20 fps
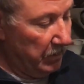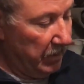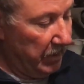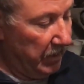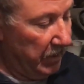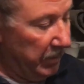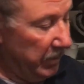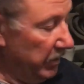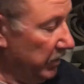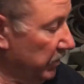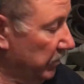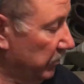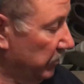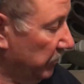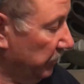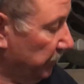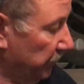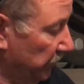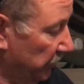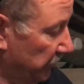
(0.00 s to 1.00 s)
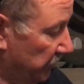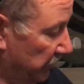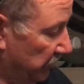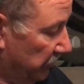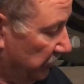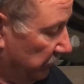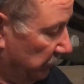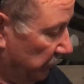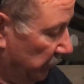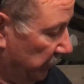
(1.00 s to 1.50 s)
and the furnace
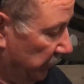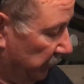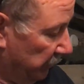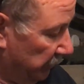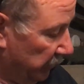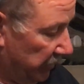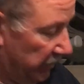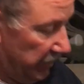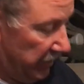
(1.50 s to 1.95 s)
isn't running right